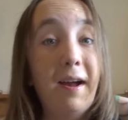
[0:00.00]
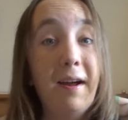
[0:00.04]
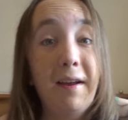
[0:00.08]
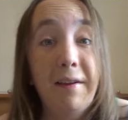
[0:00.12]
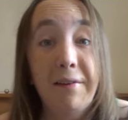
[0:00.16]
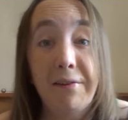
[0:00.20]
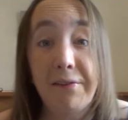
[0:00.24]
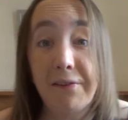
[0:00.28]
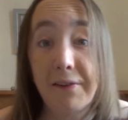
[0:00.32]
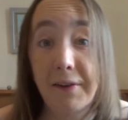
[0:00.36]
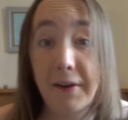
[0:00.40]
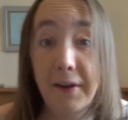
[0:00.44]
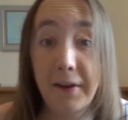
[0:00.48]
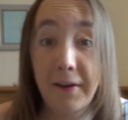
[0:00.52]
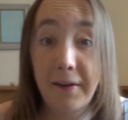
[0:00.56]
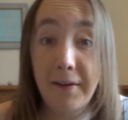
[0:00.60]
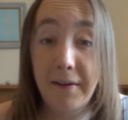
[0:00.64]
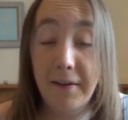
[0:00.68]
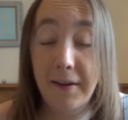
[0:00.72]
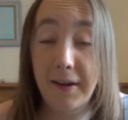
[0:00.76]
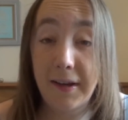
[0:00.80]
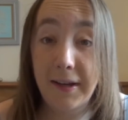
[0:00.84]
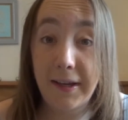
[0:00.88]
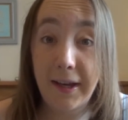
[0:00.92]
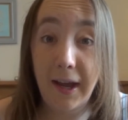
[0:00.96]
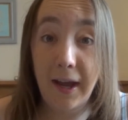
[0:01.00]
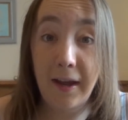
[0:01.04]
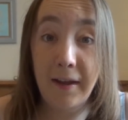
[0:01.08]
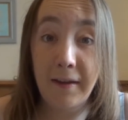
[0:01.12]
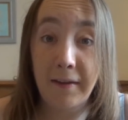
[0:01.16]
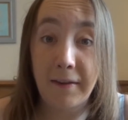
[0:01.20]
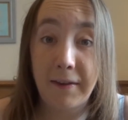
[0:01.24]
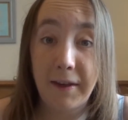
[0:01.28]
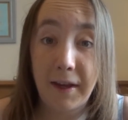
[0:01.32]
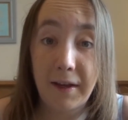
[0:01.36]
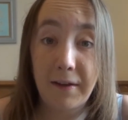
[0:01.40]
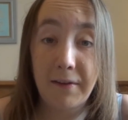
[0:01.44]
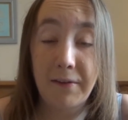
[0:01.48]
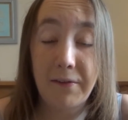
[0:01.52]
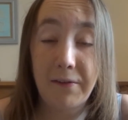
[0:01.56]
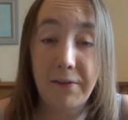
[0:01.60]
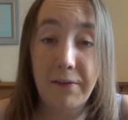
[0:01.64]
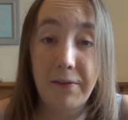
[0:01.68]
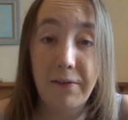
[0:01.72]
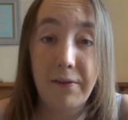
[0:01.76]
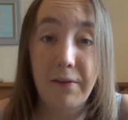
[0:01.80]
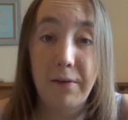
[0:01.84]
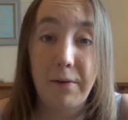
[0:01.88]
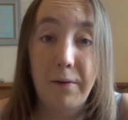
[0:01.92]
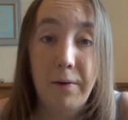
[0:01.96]
So yeah,
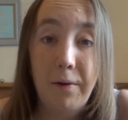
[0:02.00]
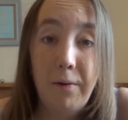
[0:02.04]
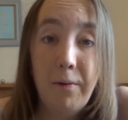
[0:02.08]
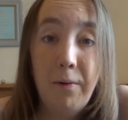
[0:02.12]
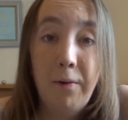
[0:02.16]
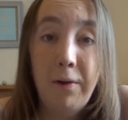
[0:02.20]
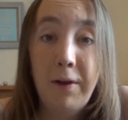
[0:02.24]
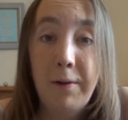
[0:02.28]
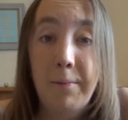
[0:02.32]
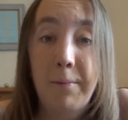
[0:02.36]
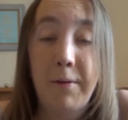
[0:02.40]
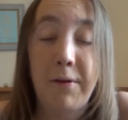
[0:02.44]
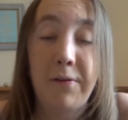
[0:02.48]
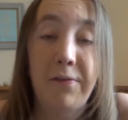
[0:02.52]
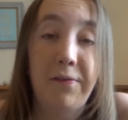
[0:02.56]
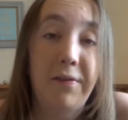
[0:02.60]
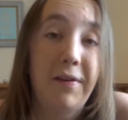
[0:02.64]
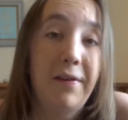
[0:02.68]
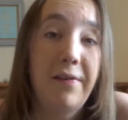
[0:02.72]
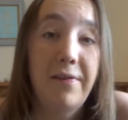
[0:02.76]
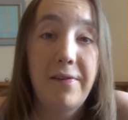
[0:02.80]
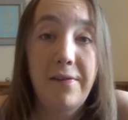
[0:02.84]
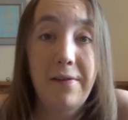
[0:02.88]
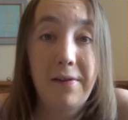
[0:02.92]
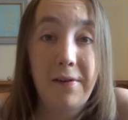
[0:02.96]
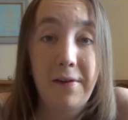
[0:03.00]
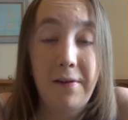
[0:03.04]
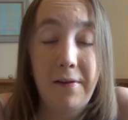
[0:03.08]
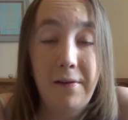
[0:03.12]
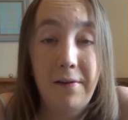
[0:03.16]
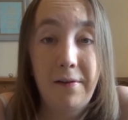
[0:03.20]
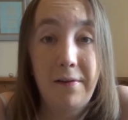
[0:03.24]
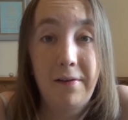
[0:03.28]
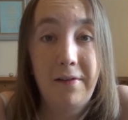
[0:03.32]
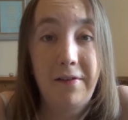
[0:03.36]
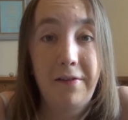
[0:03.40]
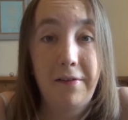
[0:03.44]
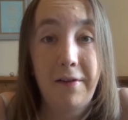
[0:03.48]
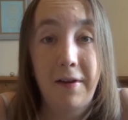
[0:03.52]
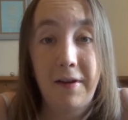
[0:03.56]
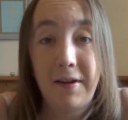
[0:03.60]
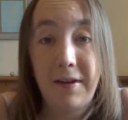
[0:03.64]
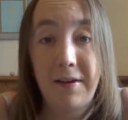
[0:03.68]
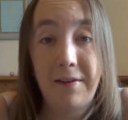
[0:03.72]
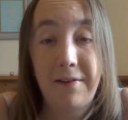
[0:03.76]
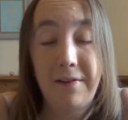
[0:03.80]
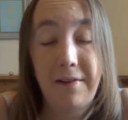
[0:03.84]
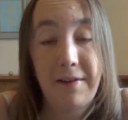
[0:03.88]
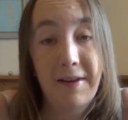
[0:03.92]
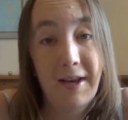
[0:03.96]
that's all I wanted to show
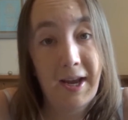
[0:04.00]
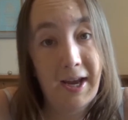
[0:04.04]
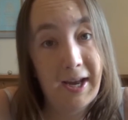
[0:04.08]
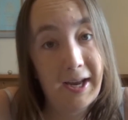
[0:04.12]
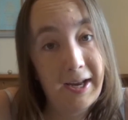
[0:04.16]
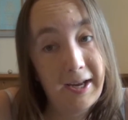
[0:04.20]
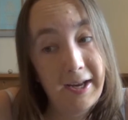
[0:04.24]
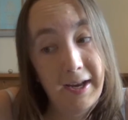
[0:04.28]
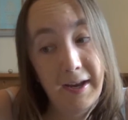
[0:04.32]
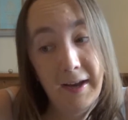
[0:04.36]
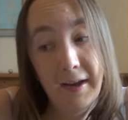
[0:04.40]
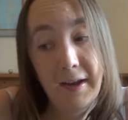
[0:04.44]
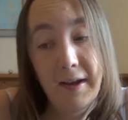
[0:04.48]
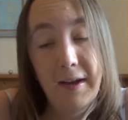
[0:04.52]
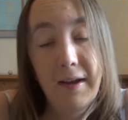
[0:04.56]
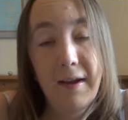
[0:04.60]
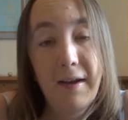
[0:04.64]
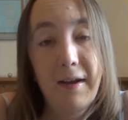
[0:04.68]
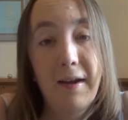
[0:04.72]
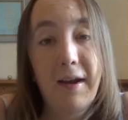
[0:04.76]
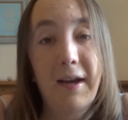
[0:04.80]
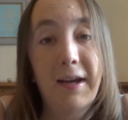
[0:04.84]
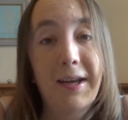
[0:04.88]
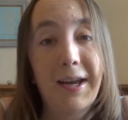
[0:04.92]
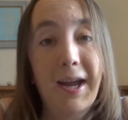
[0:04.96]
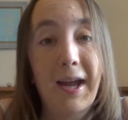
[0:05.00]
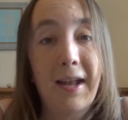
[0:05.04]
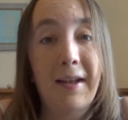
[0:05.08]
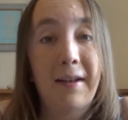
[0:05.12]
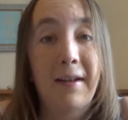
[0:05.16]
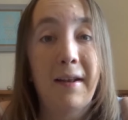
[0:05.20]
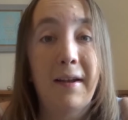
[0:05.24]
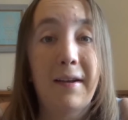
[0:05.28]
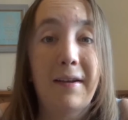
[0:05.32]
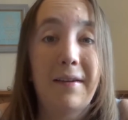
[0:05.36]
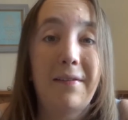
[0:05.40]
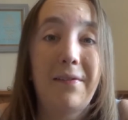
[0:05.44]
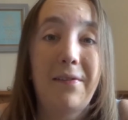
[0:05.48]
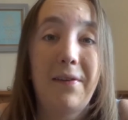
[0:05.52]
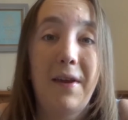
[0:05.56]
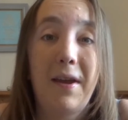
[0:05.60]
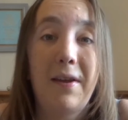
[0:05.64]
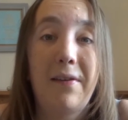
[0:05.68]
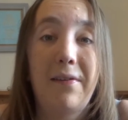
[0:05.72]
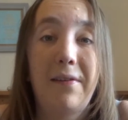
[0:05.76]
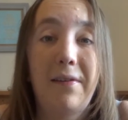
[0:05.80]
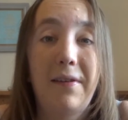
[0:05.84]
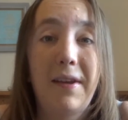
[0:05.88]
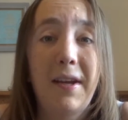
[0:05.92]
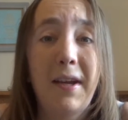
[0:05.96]
you today. Again, like I
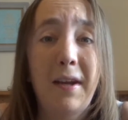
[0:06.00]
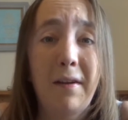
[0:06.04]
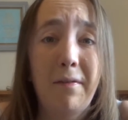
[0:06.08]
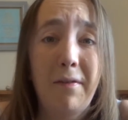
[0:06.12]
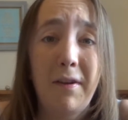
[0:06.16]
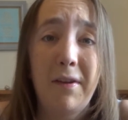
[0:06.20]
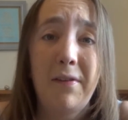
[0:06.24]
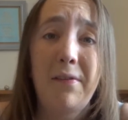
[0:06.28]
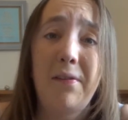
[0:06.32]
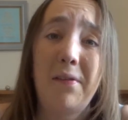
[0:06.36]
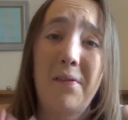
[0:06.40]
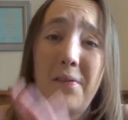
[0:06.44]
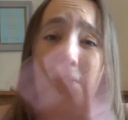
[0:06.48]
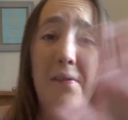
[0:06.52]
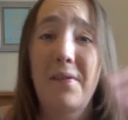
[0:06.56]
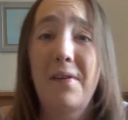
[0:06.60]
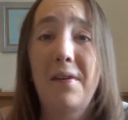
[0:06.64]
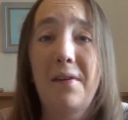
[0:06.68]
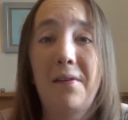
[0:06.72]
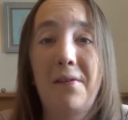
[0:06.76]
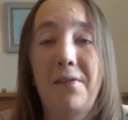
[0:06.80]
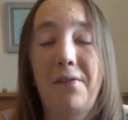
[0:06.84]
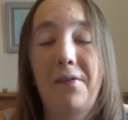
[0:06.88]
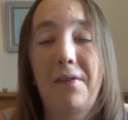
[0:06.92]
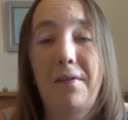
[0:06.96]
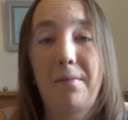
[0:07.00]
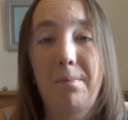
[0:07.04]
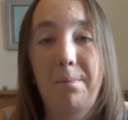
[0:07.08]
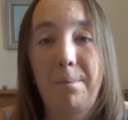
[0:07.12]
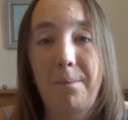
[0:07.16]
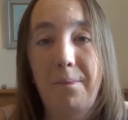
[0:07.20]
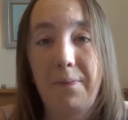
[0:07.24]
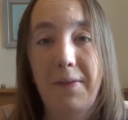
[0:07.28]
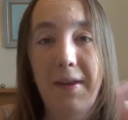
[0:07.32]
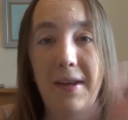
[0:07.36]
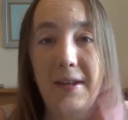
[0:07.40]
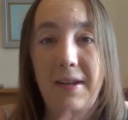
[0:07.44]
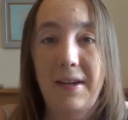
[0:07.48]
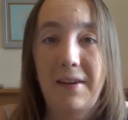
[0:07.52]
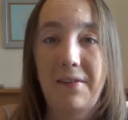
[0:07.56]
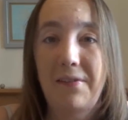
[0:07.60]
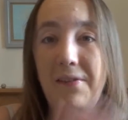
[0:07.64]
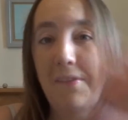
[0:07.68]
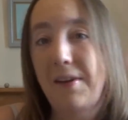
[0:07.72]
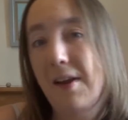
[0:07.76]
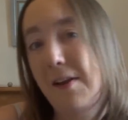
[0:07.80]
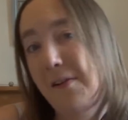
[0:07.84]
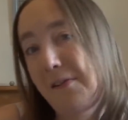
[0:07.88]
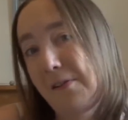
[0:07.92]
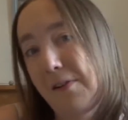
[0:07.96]
said, think of it just as an
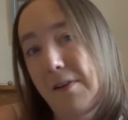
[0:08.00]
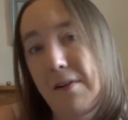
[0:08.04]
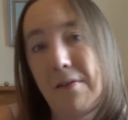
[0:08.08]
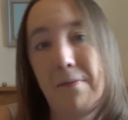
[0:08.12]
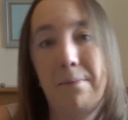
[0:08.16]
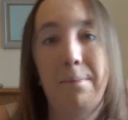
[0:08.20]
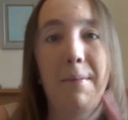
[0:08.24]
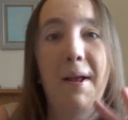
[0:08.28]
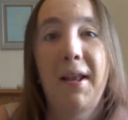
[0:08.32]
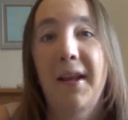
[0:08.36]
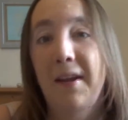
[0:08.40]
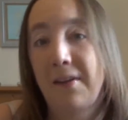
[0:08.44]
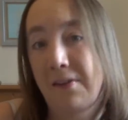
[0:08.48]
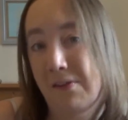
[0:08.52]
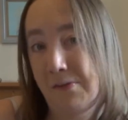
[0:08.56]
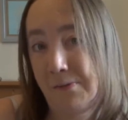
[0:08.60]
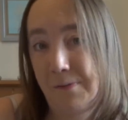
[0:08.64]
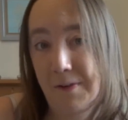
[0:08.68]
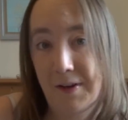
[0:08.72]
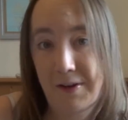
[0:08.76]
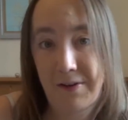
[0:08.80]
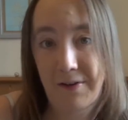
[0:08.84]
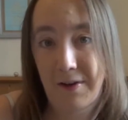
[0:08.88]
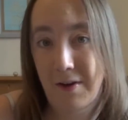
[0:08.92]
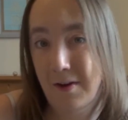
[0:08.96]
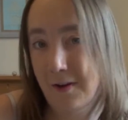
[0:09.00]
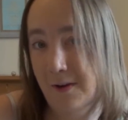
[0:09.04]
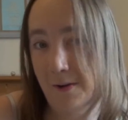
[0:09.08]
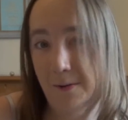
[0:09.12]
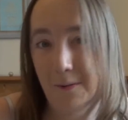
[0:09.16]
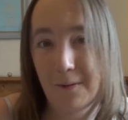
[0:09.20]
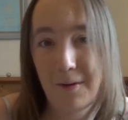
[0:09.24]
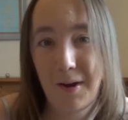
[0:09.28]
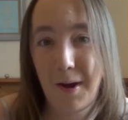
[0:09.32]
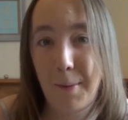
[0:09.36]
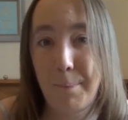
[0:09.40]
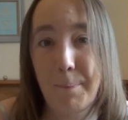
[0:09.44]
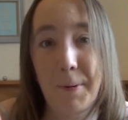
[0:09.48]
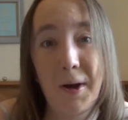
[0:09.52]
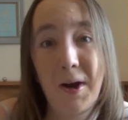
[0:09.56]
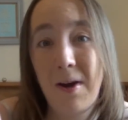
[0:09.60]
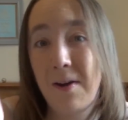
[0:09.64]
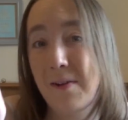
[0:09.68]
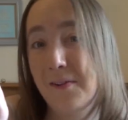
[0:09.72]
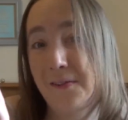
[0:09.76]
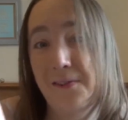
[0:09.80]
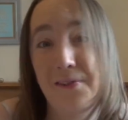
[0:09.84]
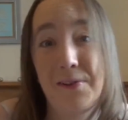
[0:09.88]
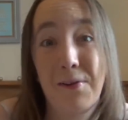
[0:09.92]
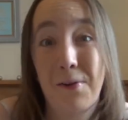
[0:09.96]
extension of my last video, a
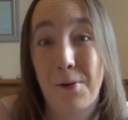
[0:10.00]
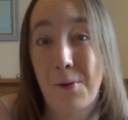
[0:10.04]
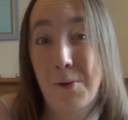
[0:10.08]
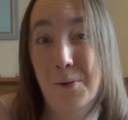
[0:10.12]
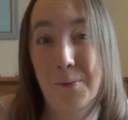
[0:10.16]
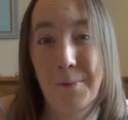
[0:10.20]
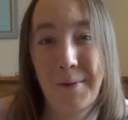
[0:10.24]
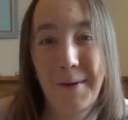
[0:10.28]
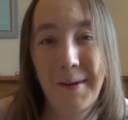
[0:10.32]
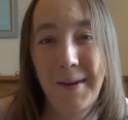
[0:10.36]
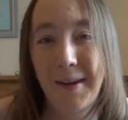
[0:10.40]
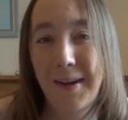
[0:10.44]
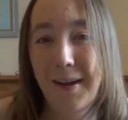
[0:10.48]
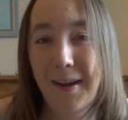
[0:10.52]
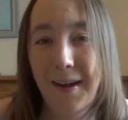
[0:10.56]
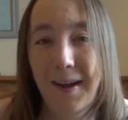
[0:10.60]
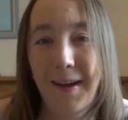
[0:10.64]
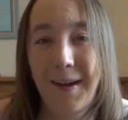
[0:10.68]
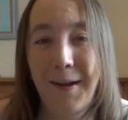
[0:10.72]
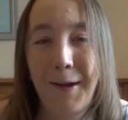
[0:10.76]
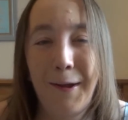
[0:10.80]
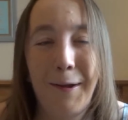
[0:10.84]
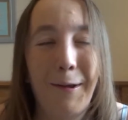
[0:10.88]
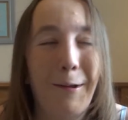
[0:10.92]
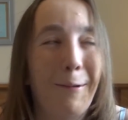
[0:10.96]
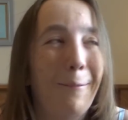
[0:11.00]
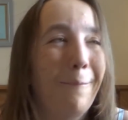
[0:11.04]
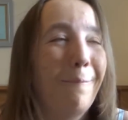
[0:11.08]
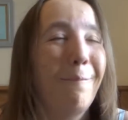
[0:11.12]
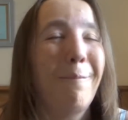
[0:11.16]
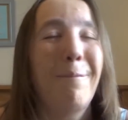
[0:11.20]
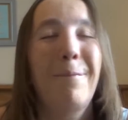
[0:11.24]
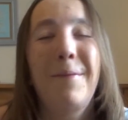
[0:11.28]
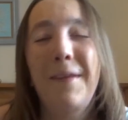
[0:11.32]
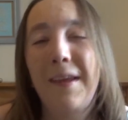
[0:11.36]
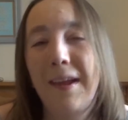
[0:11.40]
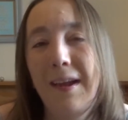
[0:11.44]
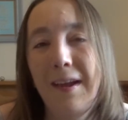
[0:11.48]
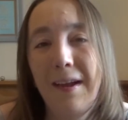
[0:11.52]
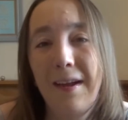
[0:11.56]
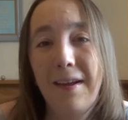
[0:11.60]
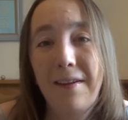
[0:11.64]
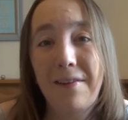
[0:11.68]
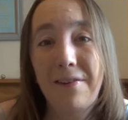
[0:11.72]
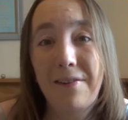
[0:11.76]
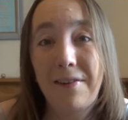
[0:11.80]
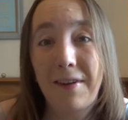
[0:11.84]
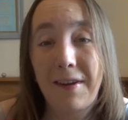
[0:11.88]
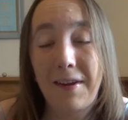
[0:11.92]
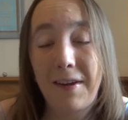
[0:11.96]
part 2.
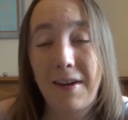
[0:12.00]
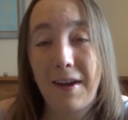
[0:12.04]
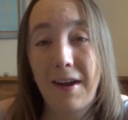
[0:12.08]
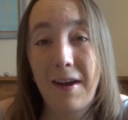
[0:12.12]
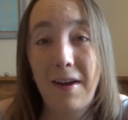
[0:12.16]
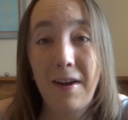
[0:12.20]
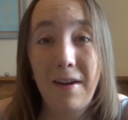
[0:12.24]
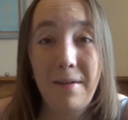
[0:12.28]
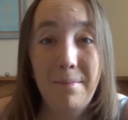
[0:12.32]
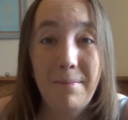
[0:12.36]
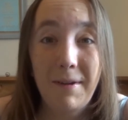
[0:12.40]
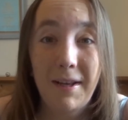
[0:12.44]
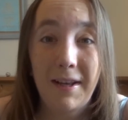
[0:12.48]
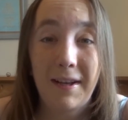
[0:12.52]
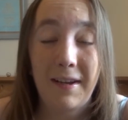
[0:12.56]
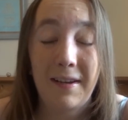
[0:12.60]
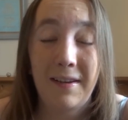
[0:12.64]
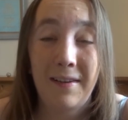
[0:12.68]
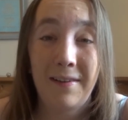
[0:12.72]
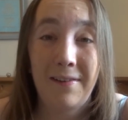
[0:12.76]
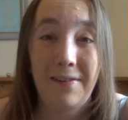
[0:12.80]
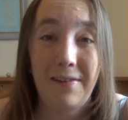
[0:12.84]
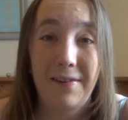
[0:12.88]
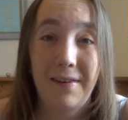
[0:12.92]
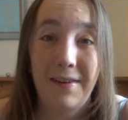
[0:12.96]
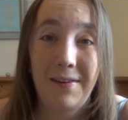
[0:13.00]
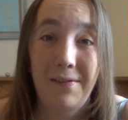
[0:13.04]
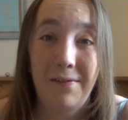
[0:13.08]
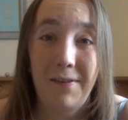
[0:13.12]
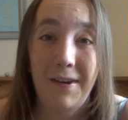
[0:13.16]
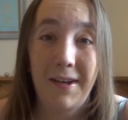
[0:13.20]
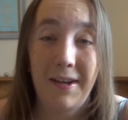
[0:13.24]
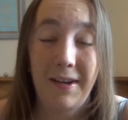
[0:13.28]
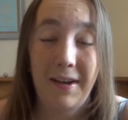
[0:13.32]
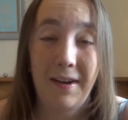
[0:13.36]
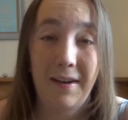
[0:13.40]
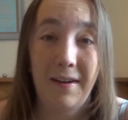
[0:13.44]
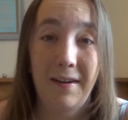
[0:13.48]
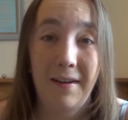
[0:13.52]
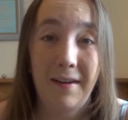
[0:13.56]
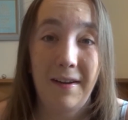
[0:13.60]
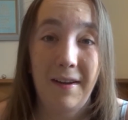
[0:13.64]
So I hope you liked this video.